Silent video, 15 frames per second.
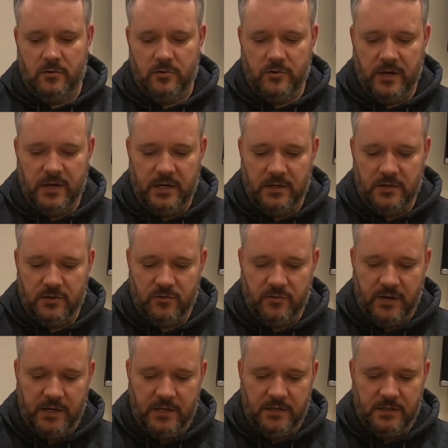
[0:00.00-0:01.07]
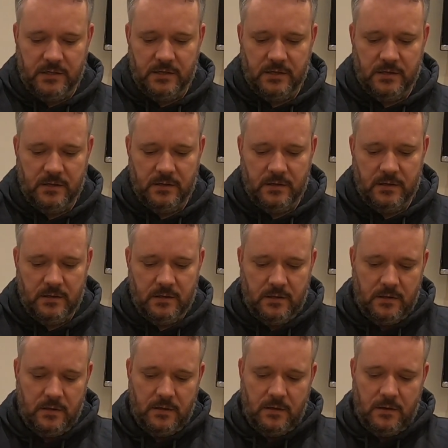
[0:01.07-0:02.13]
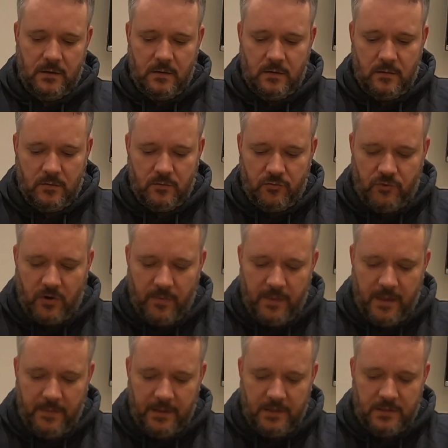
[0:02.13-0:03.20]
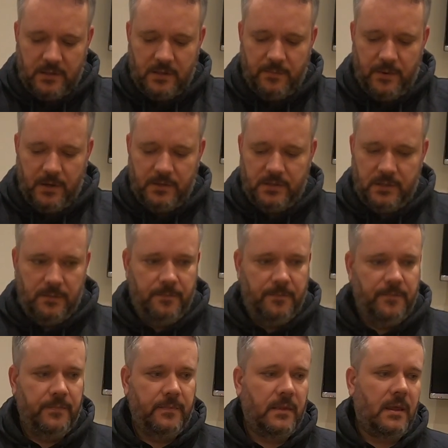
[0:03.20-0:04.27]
drainage screens, and drop them into the bottom,